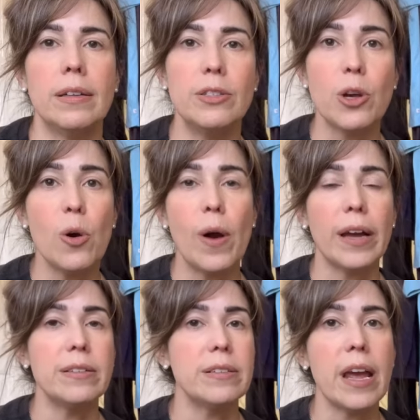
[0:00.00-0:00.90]
So I
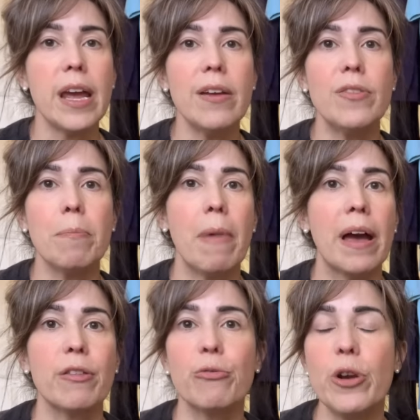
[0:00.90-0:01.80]
saved my
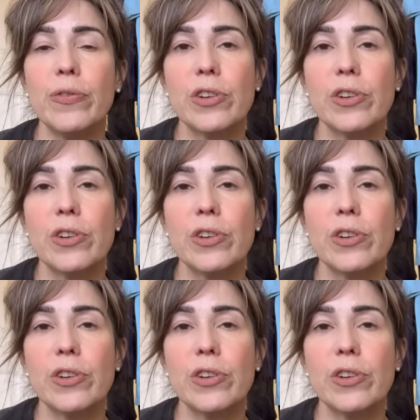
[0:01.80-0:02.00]
thrift